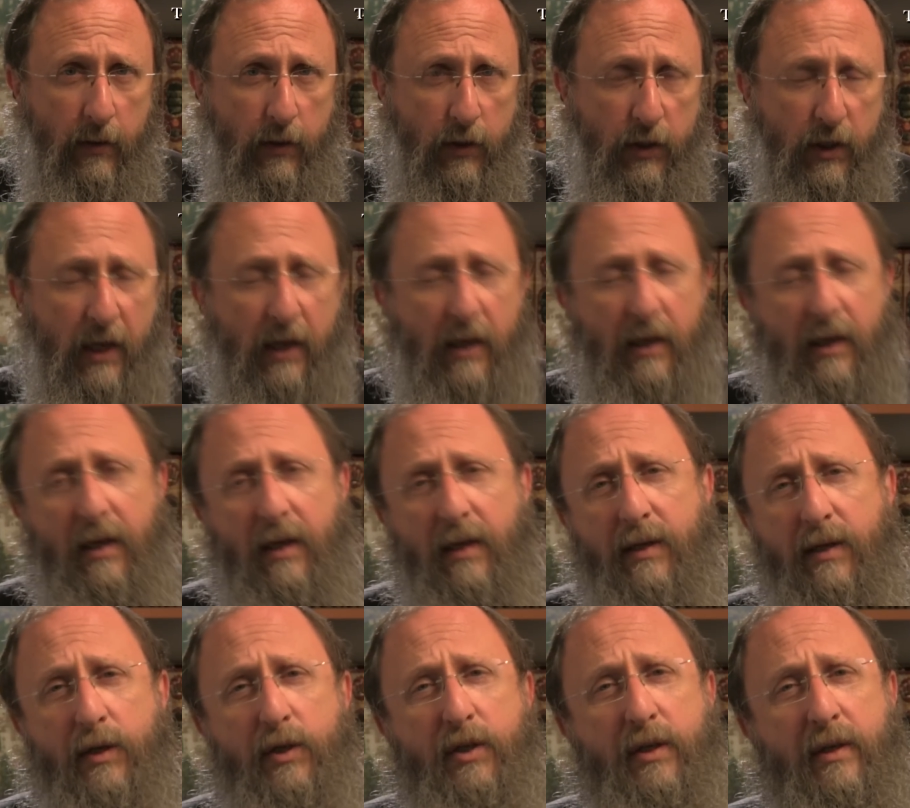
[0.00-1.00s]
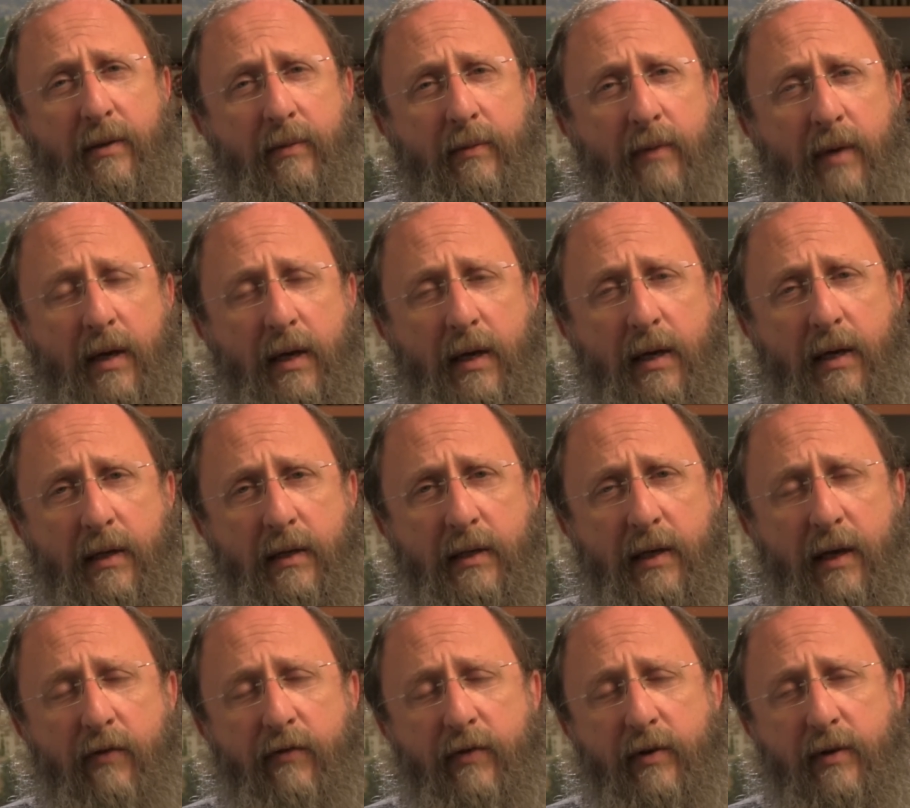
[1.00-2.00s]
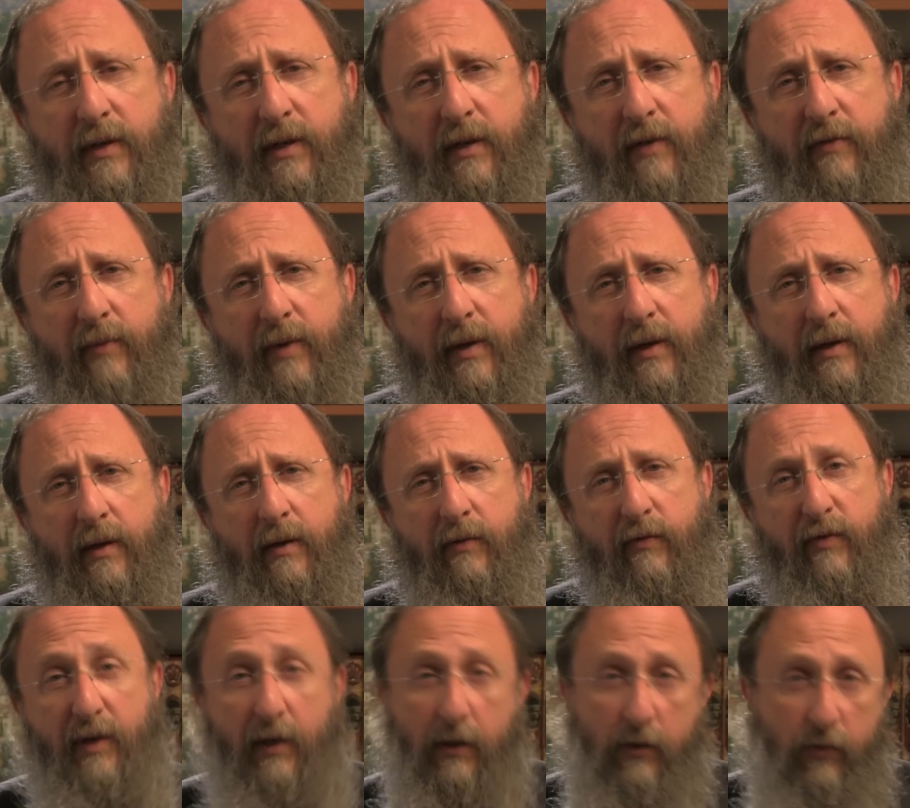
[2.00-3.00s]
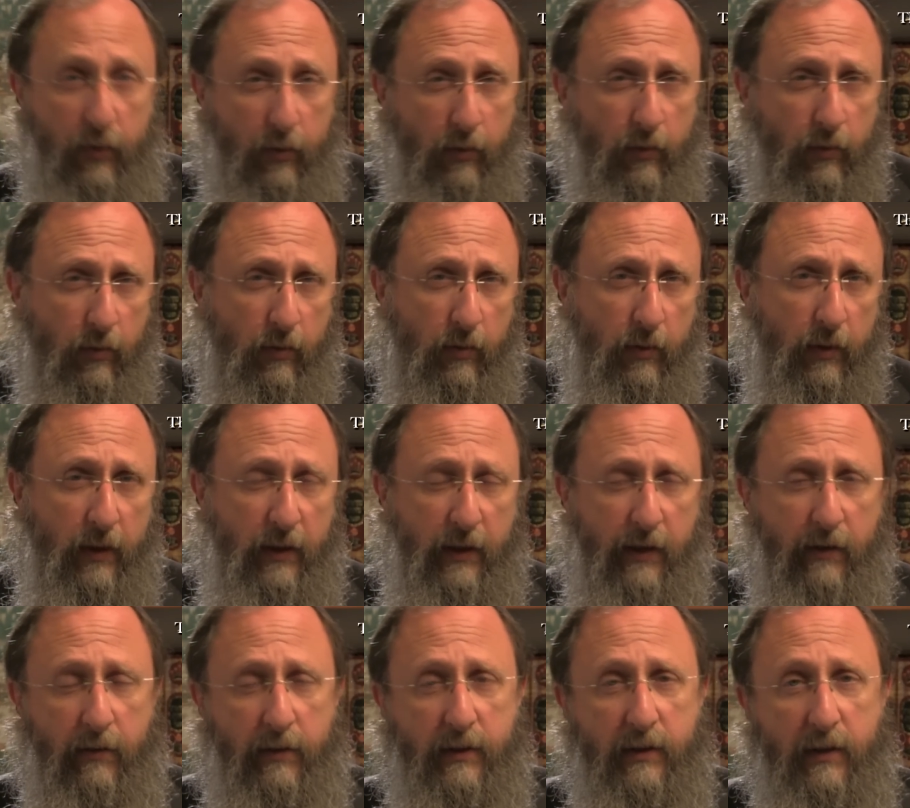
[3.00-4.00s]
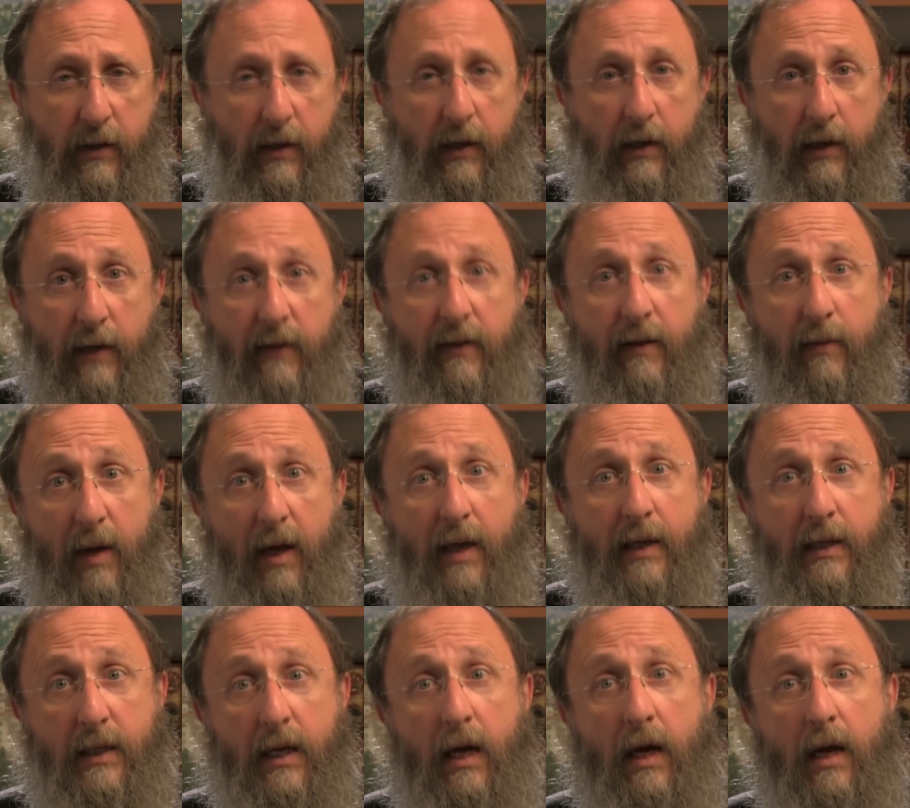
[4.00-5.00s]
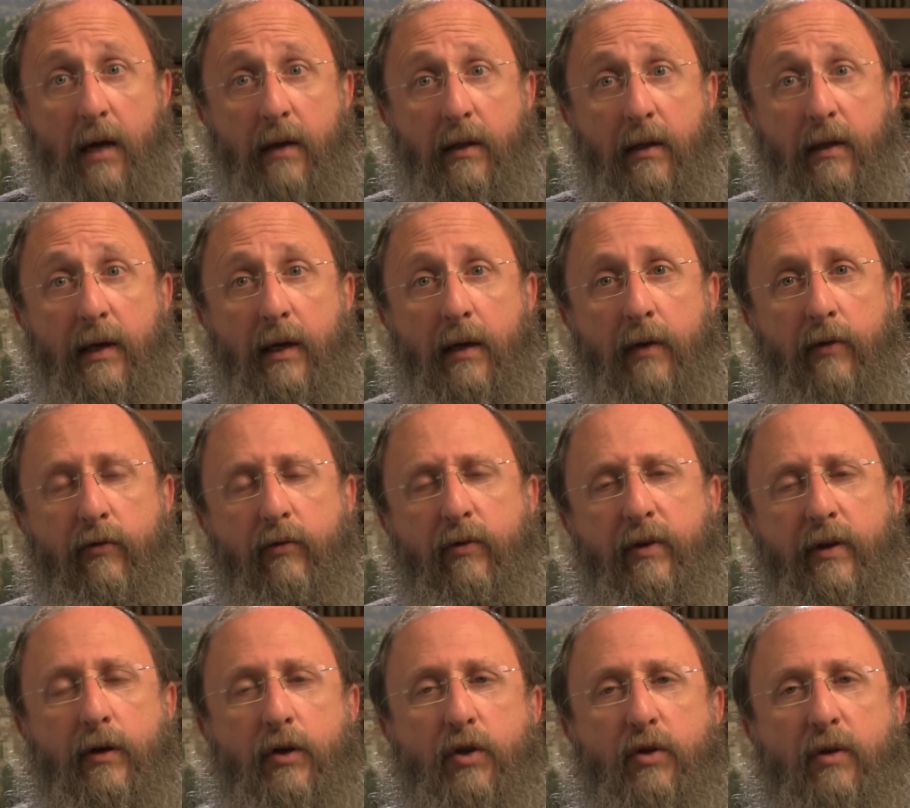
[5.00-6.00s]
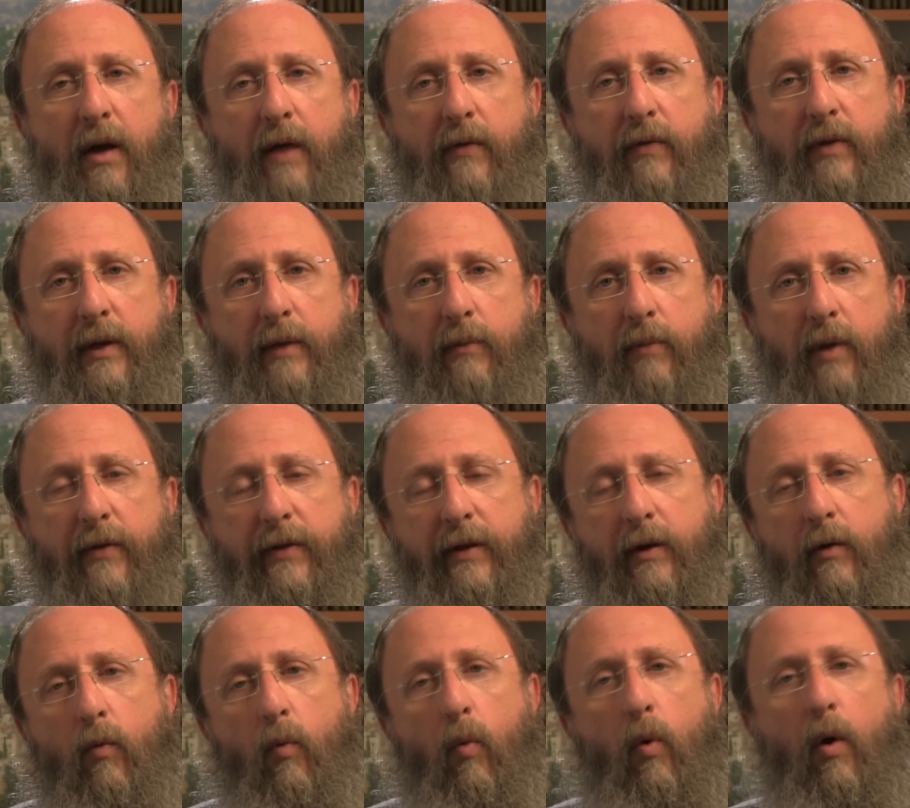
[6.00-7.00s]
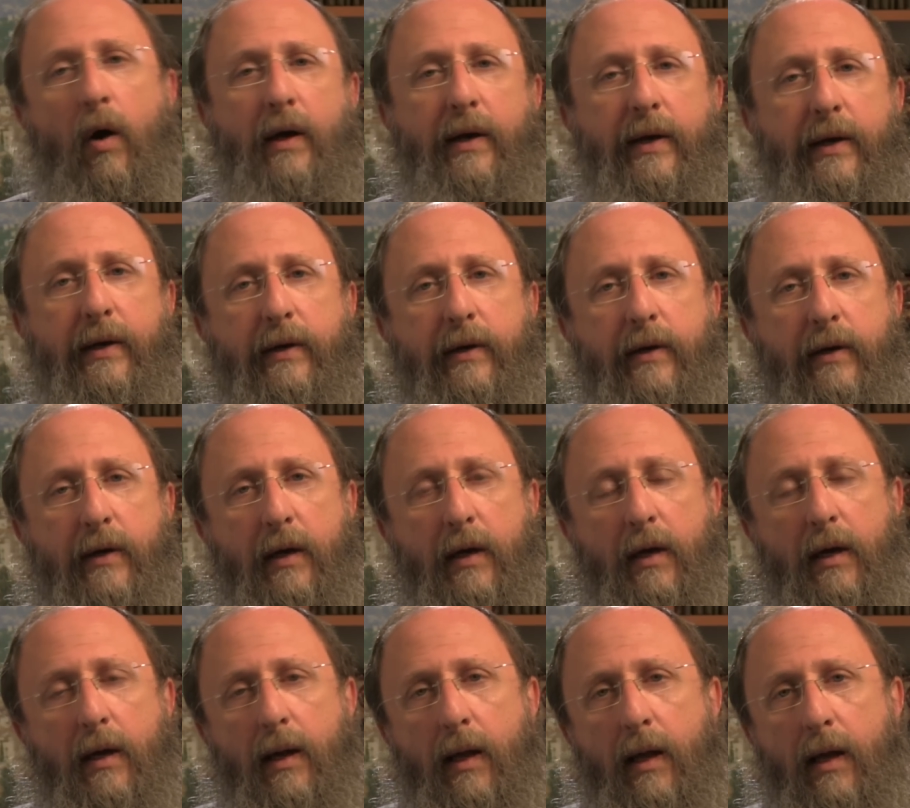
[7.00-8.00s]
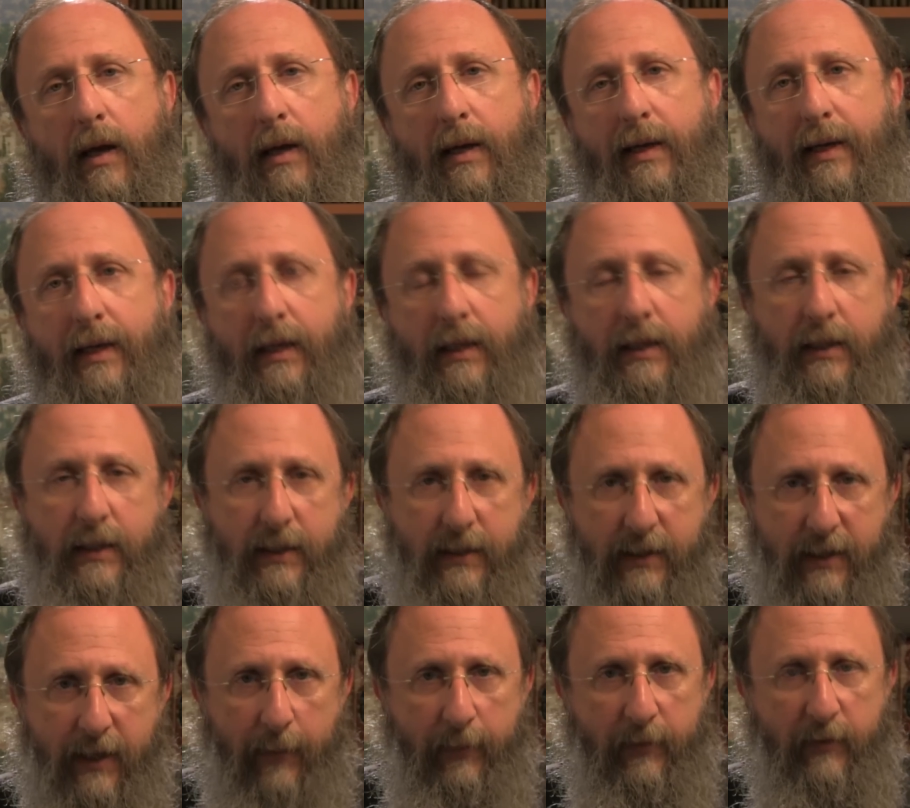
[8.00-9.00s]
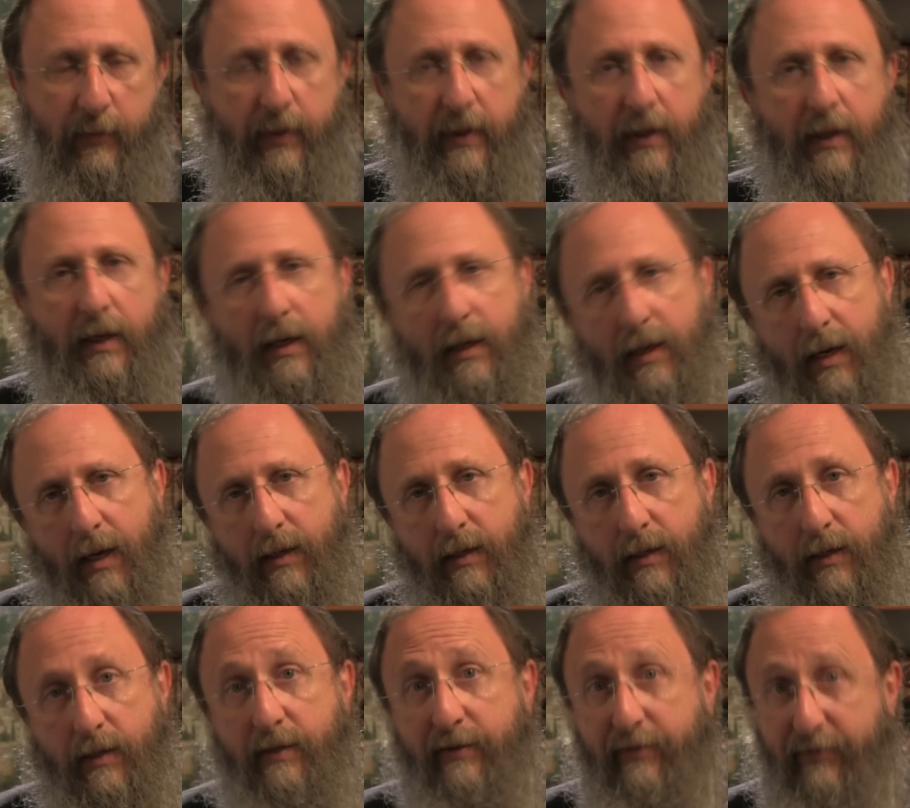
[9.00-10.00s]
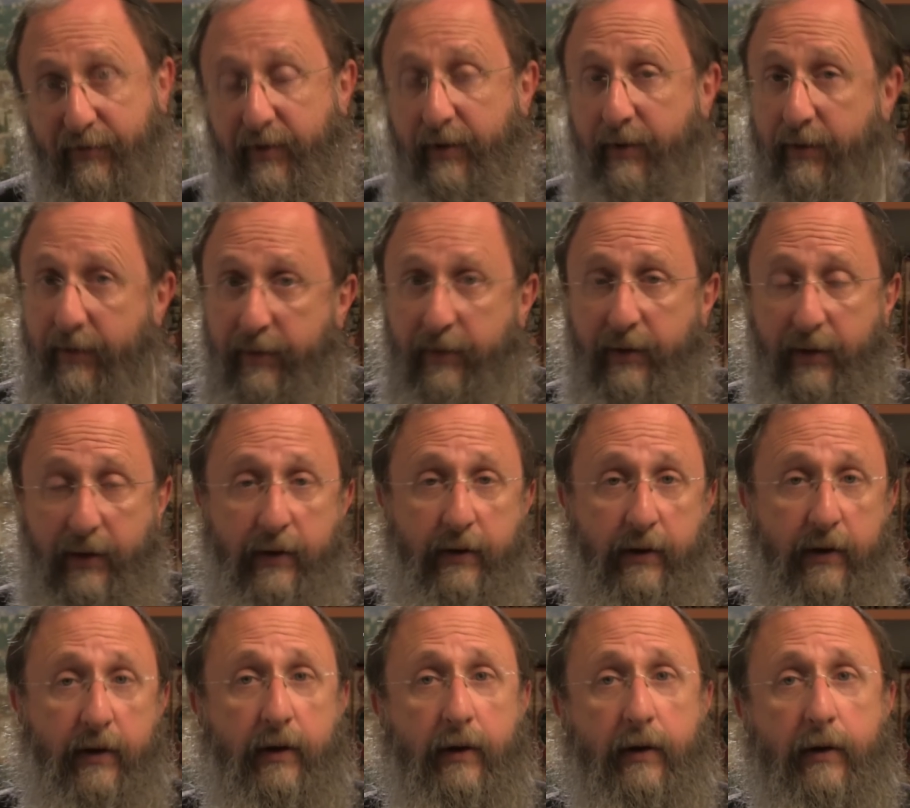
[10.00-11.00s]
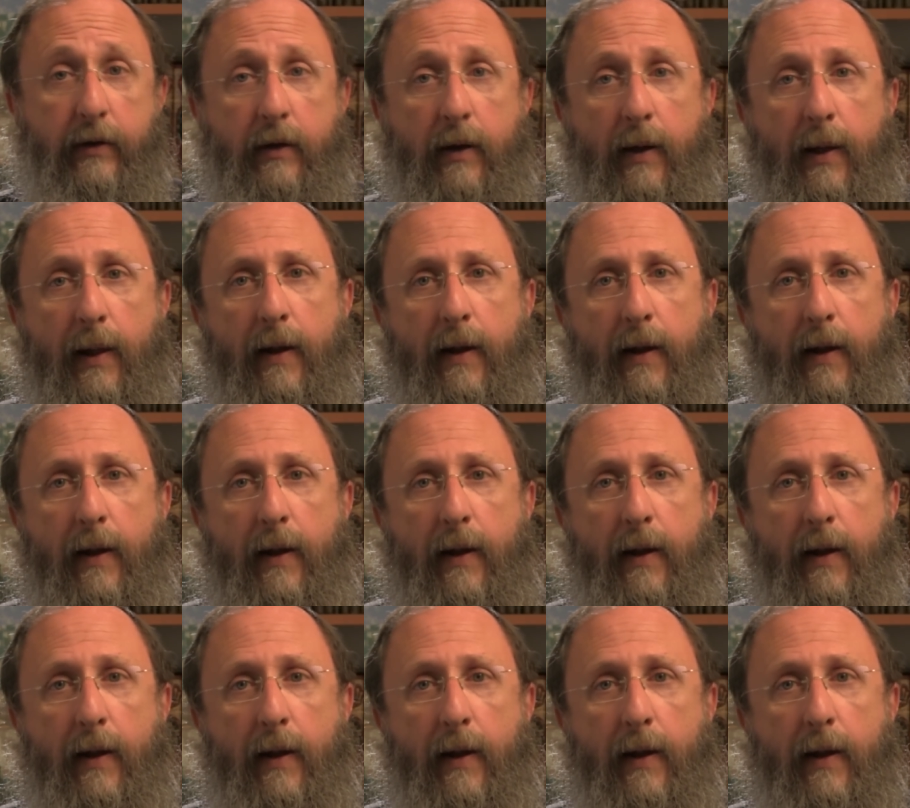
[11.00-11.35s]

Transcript: Shlach lecha anashim, send for yourself men, viaturu et eretz Canaan, let them untie the land through their traveling, by their walking in steps being connected to faith in God.